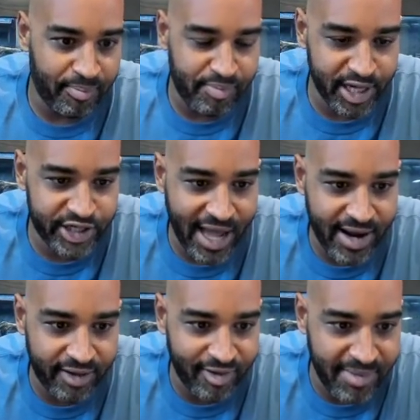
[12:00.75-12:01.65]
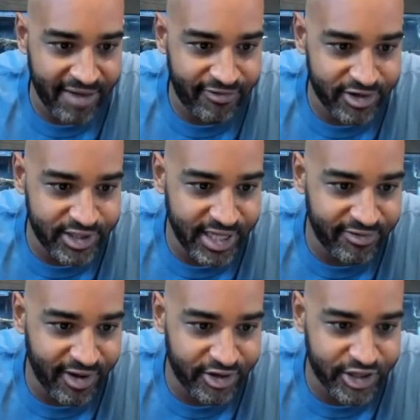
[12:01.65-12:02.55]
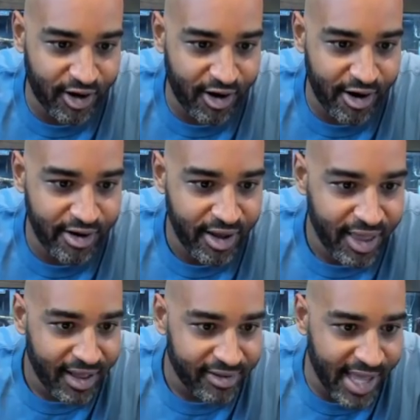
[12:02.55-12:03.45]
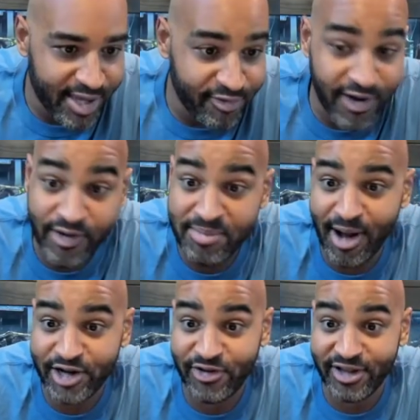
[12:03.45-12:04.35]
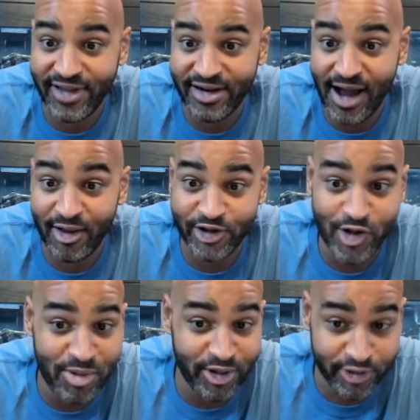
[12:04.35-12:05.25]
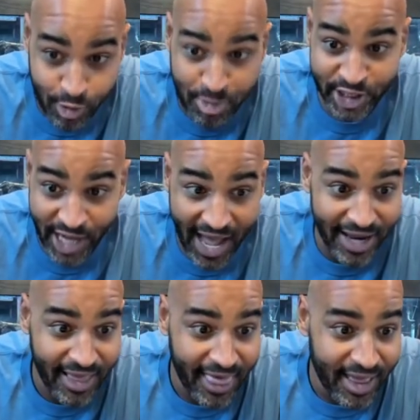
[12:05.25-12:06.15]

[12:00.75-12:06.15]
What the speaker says: Big shout out to Madfish Diva Shar. Thank you very much for the $10 super chat.